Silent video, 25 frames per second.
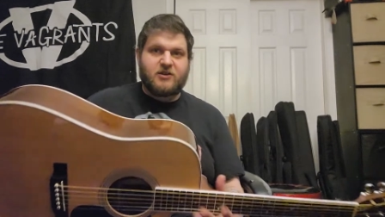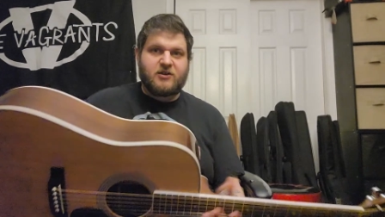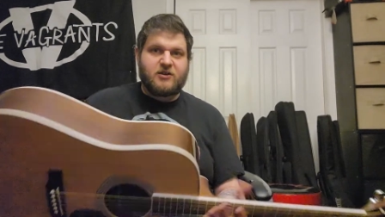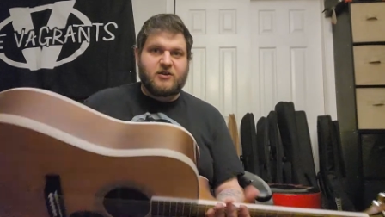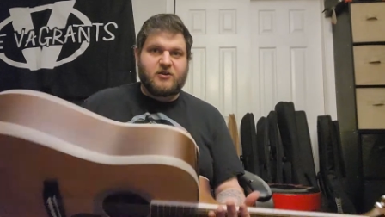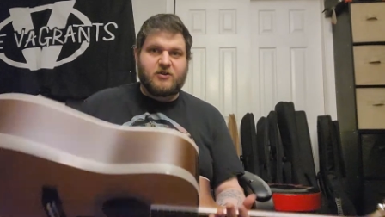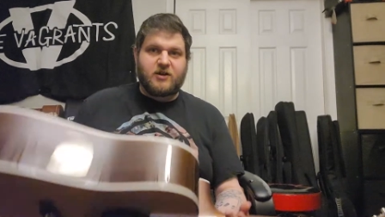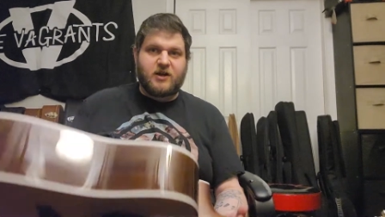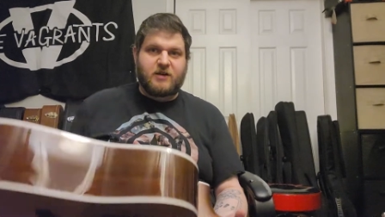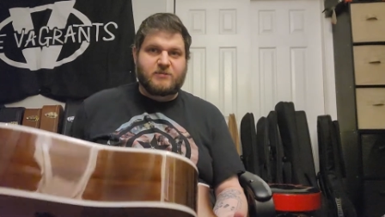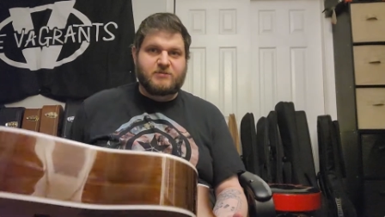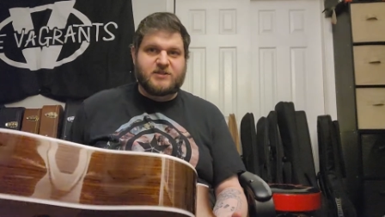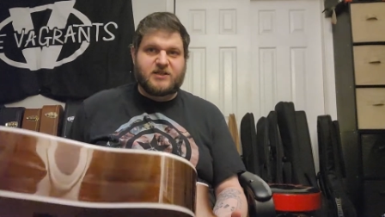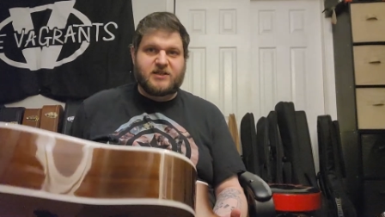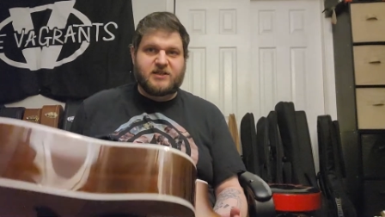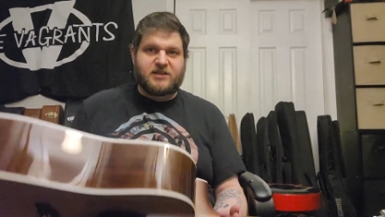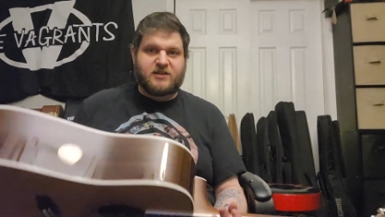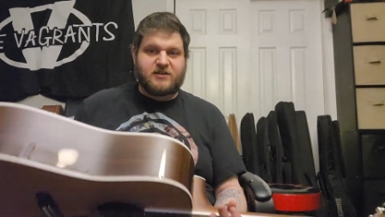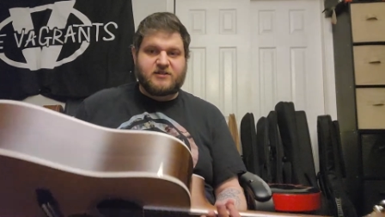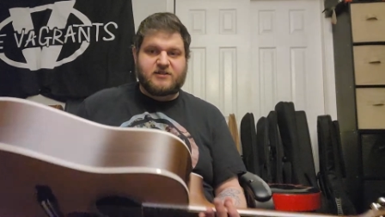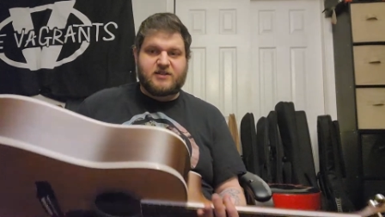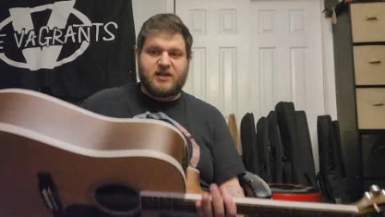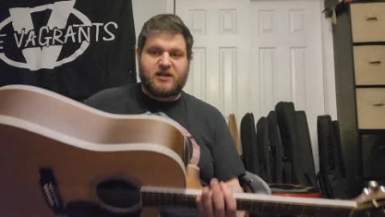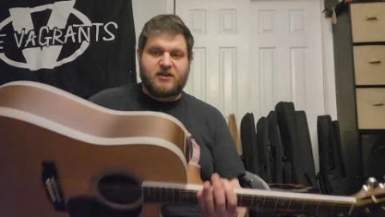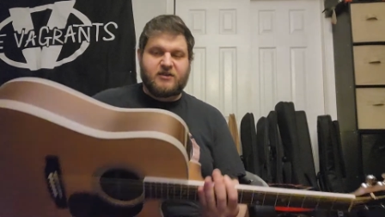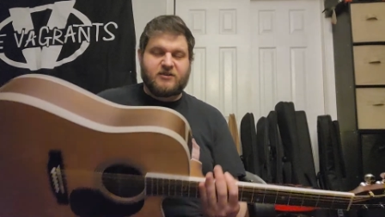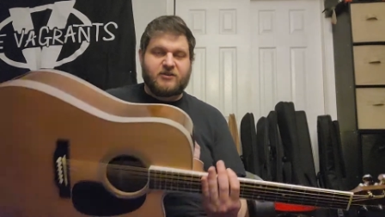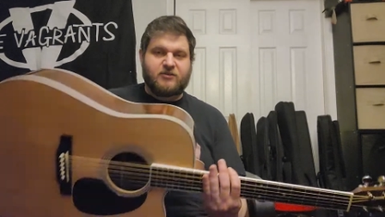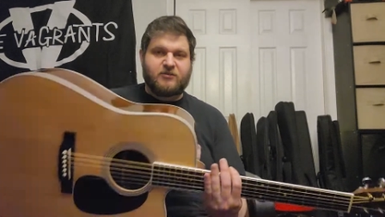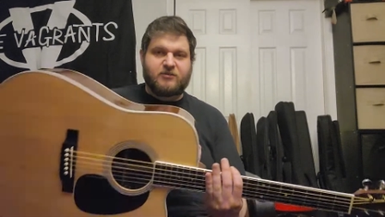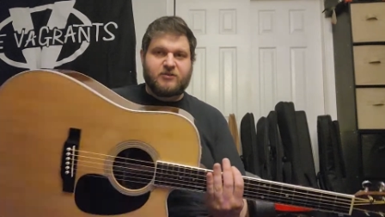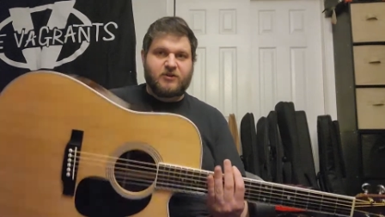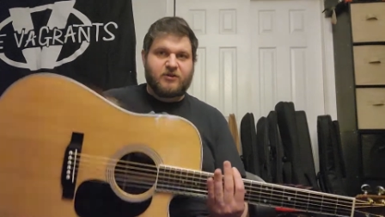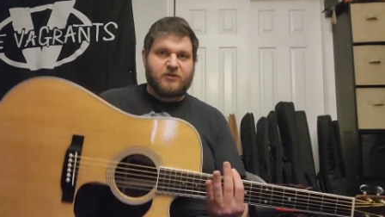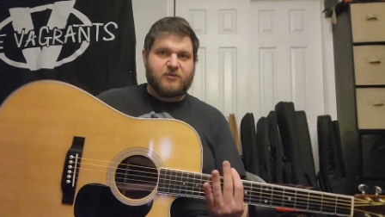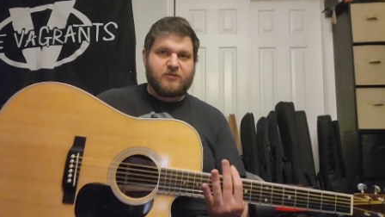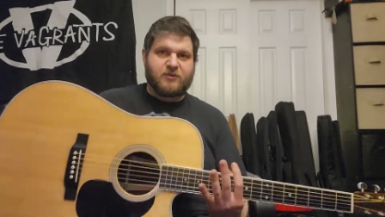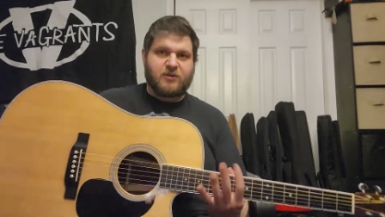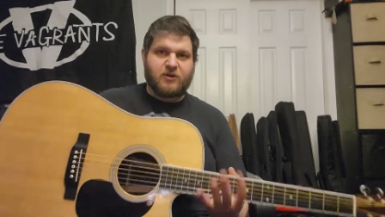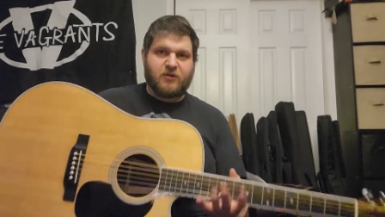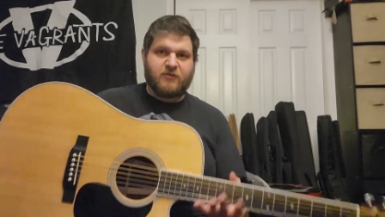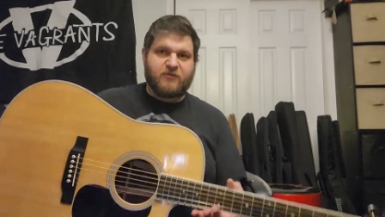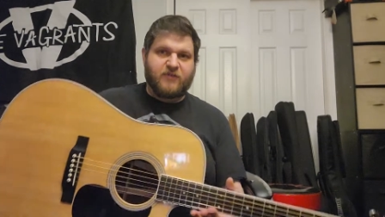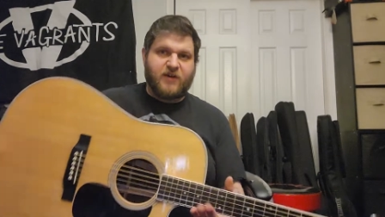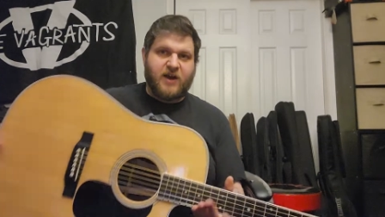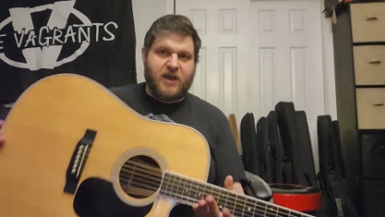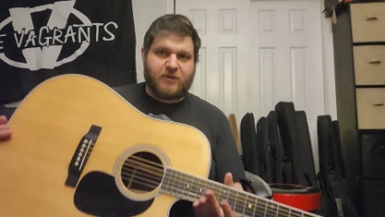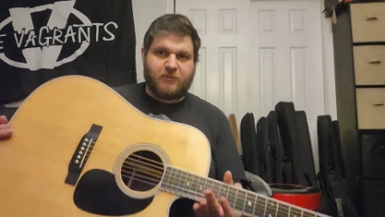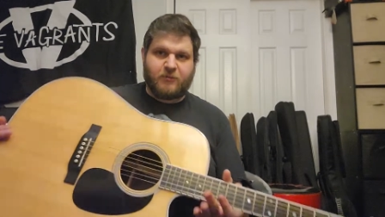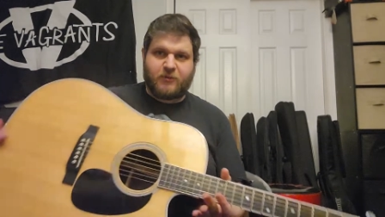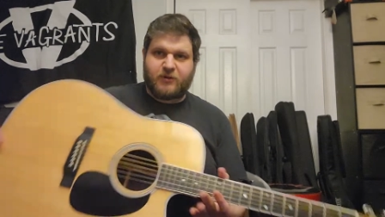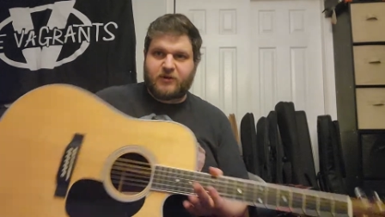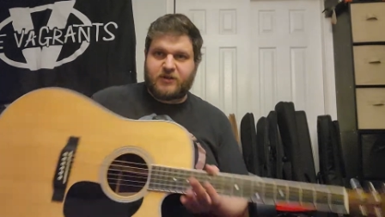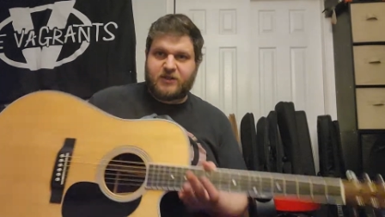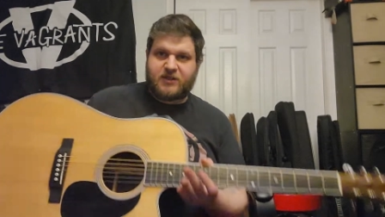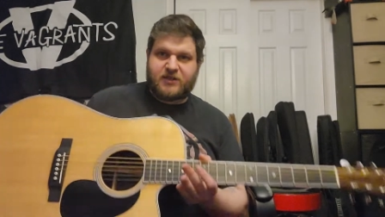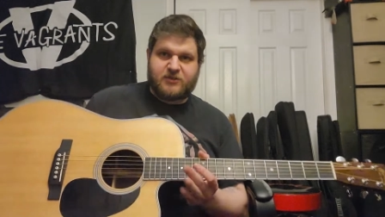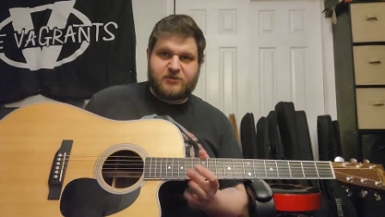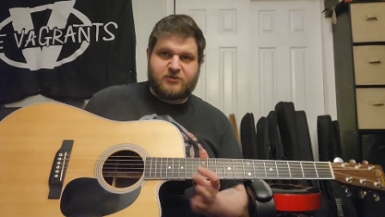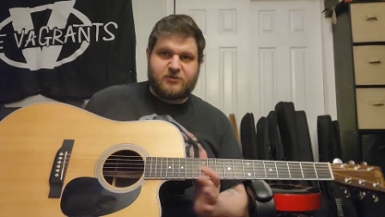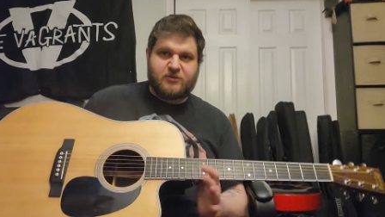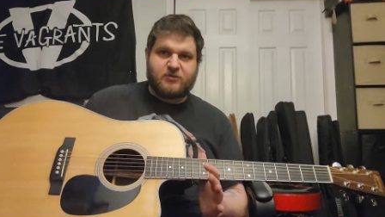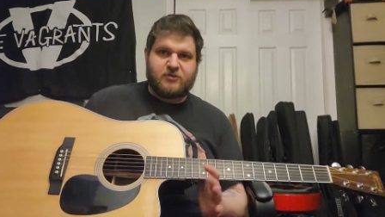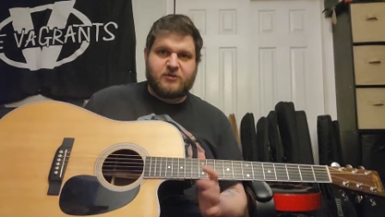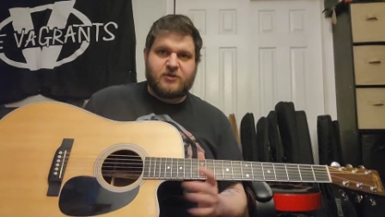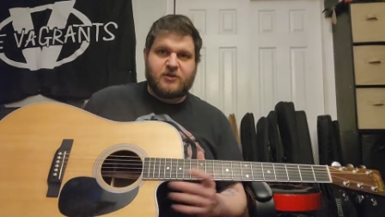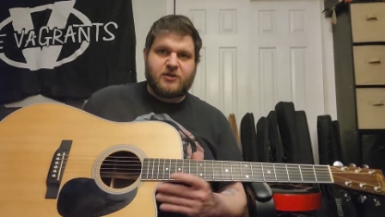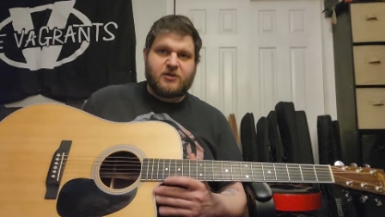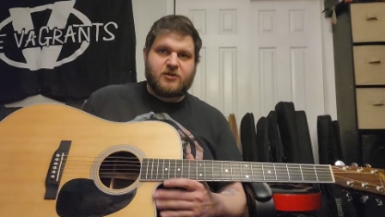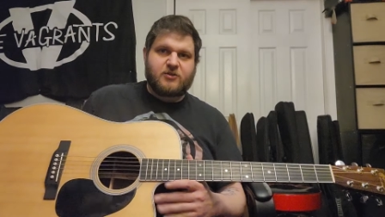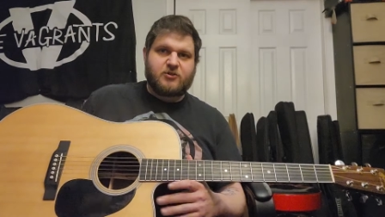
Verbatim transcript: or I'm sitting here telling you, you know, go find one of these or